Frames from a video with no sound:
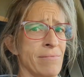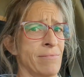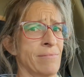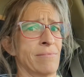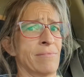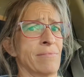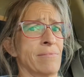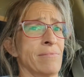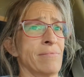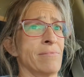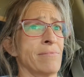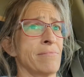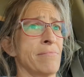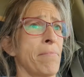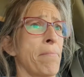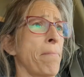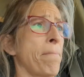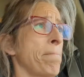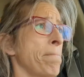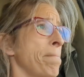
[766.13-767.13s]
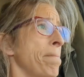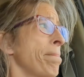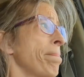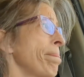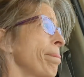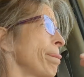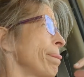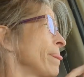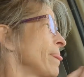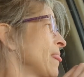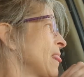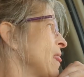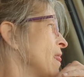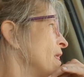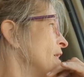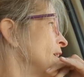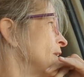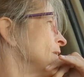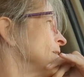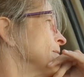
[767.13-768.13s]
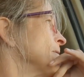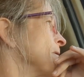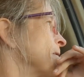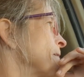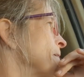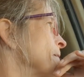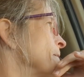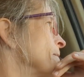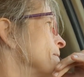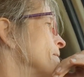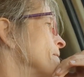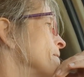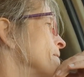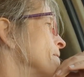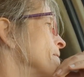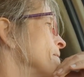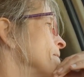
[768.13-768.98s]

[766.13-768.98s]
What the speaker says: Nothing is said.